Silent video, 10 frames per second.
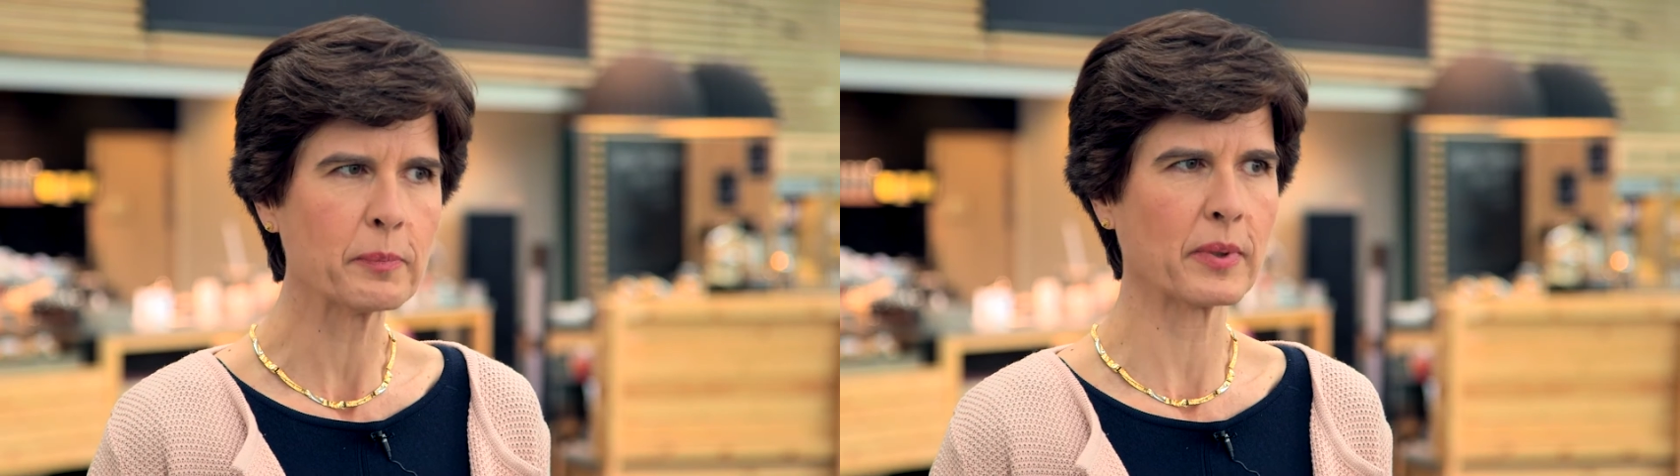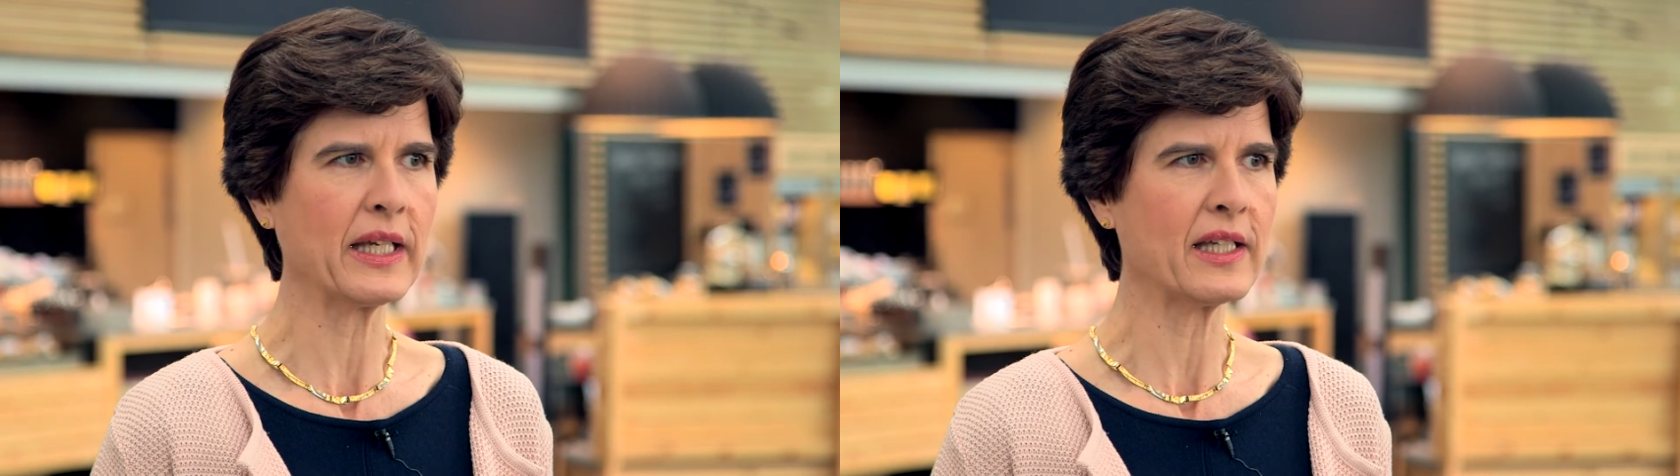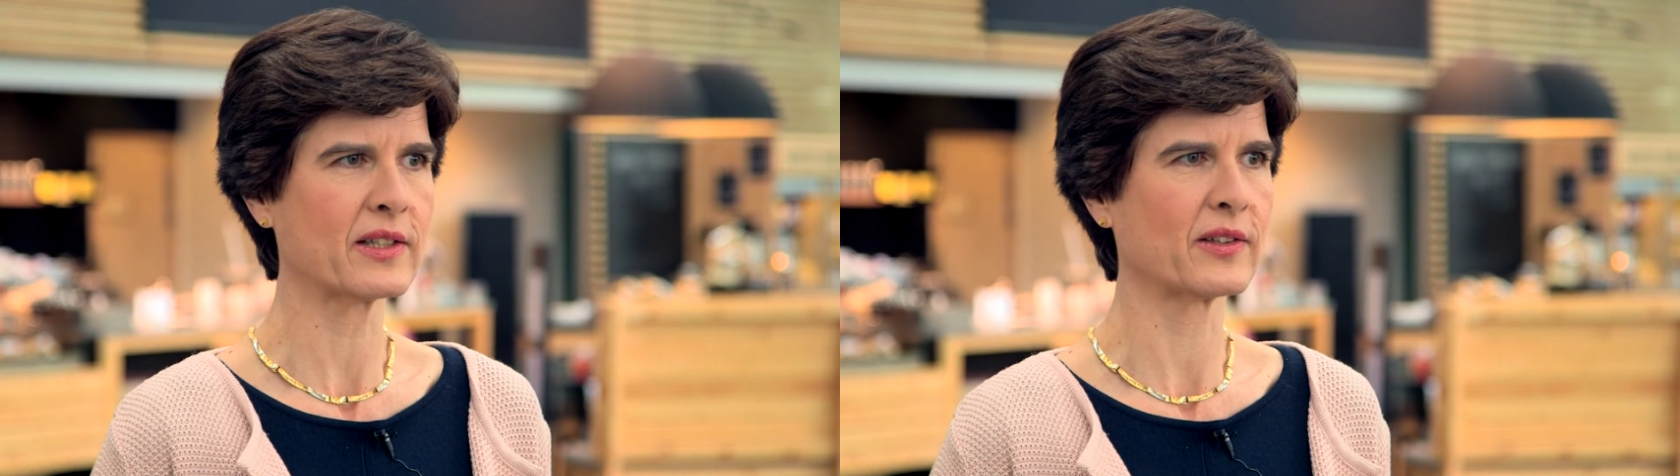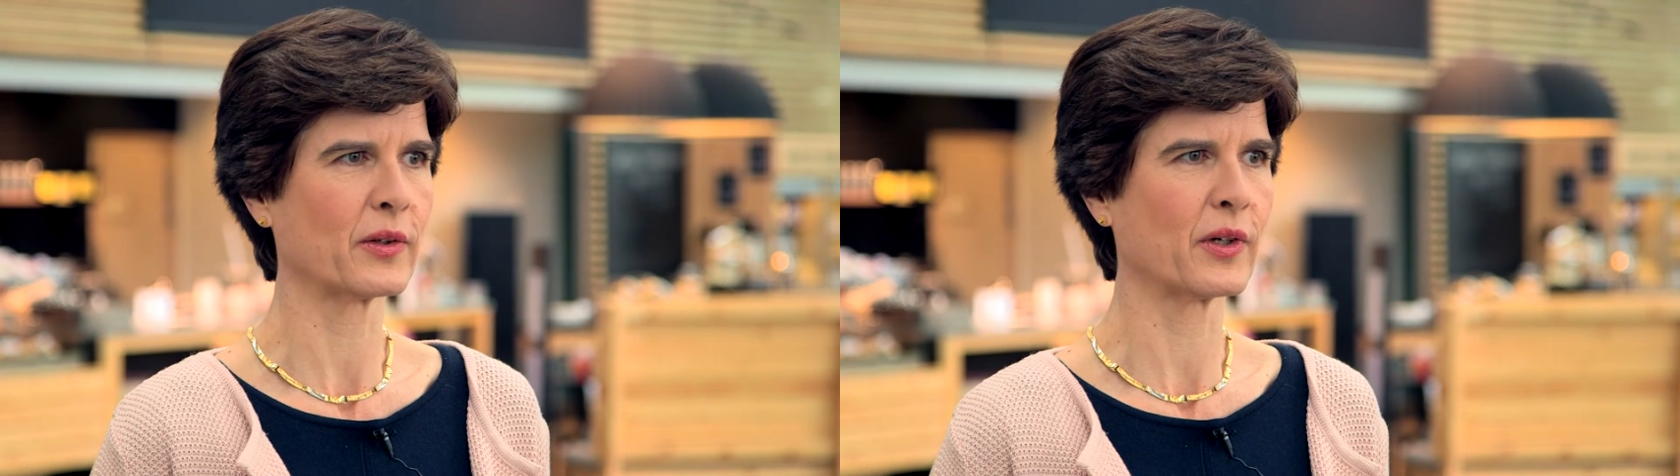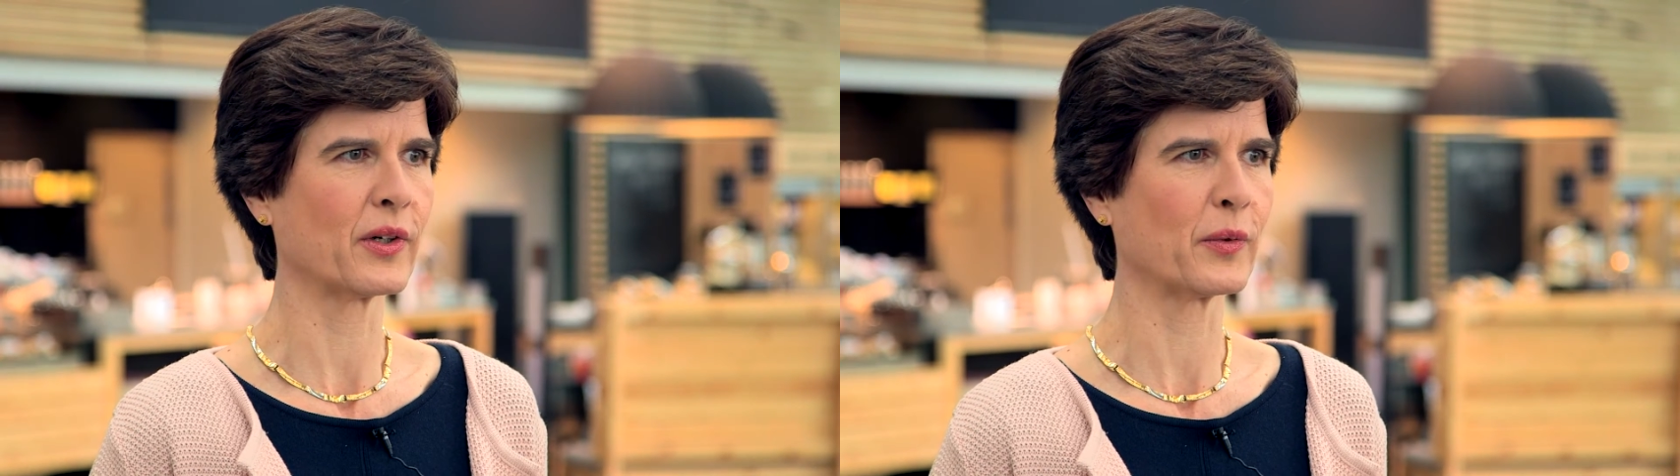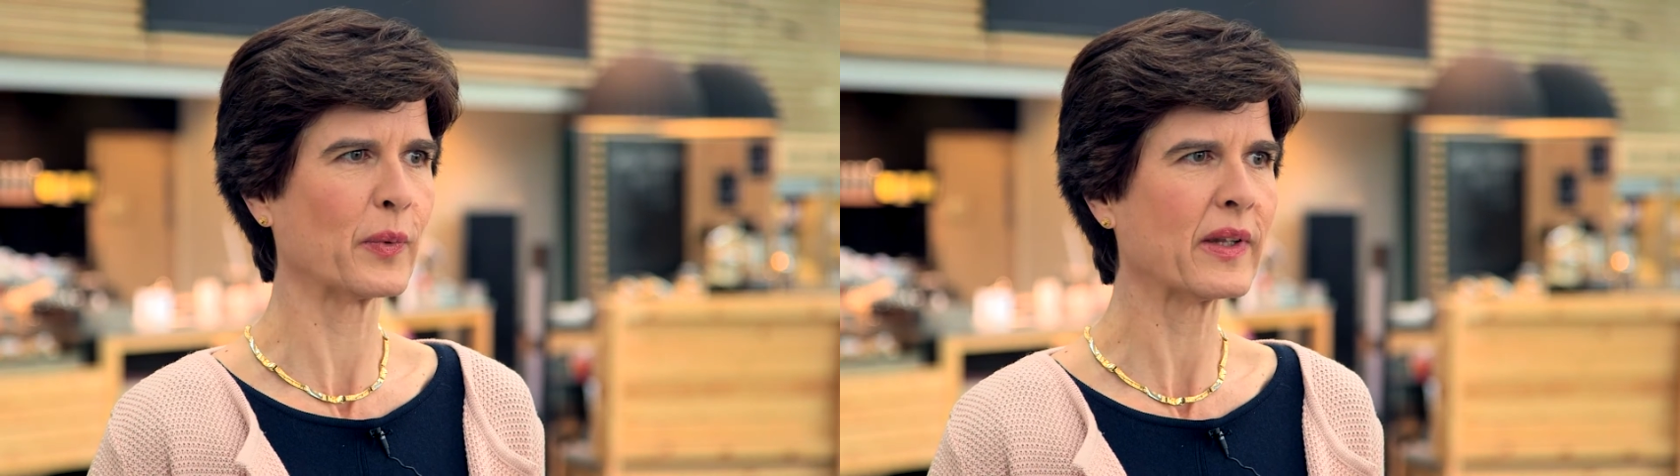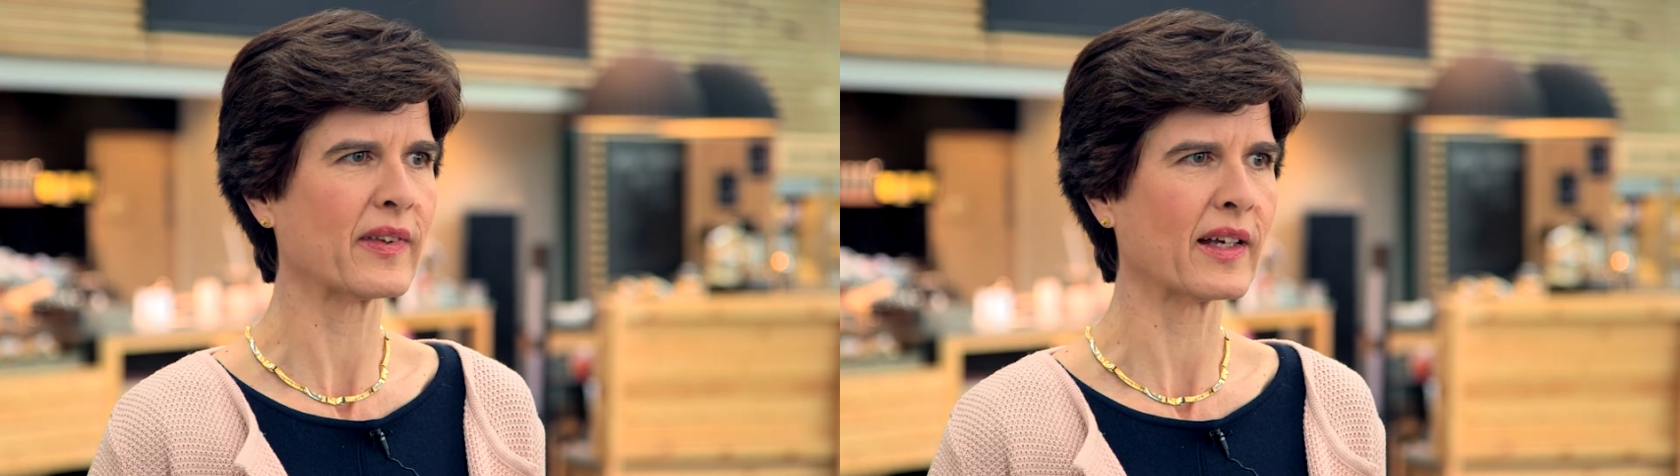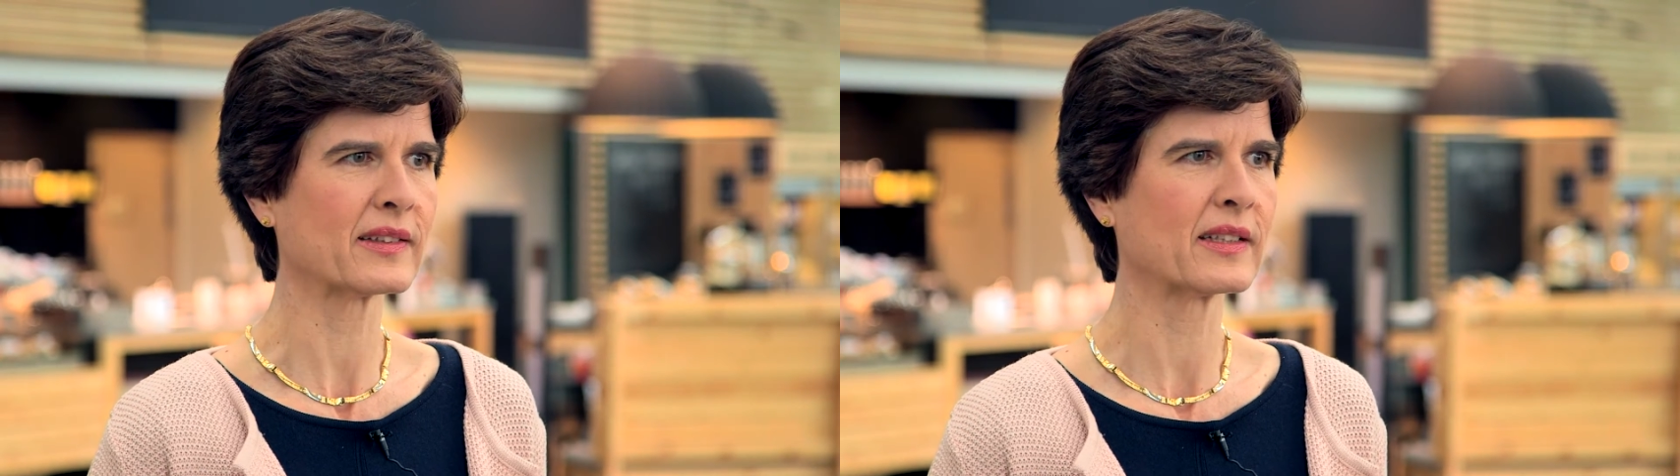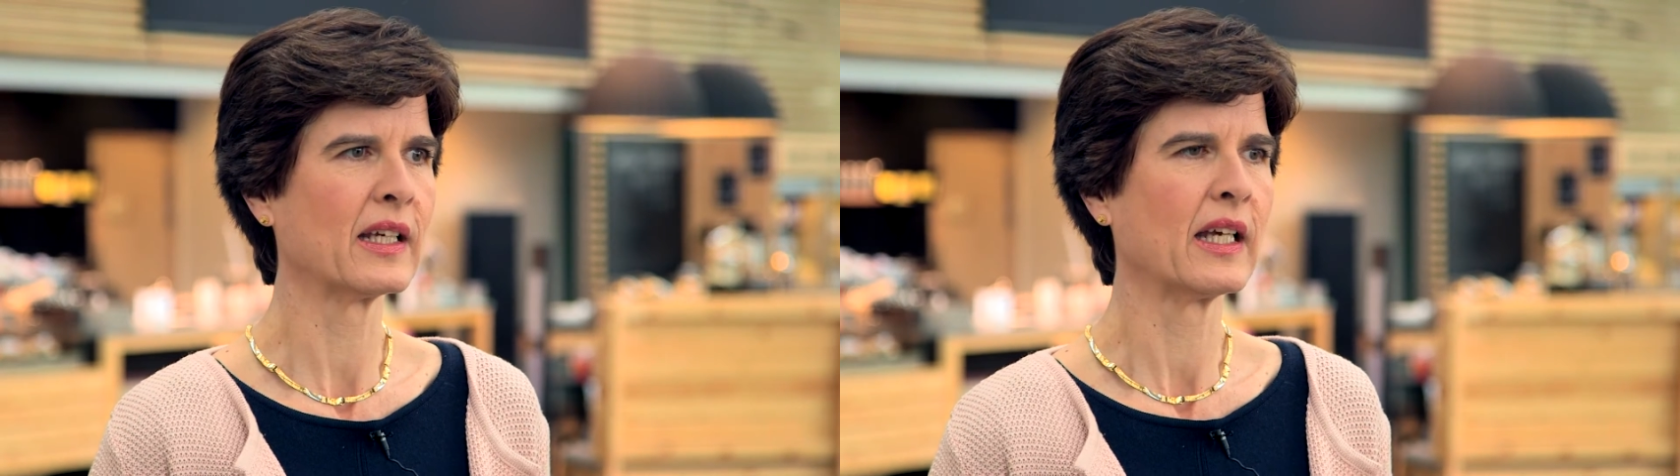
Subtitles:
pleased with that.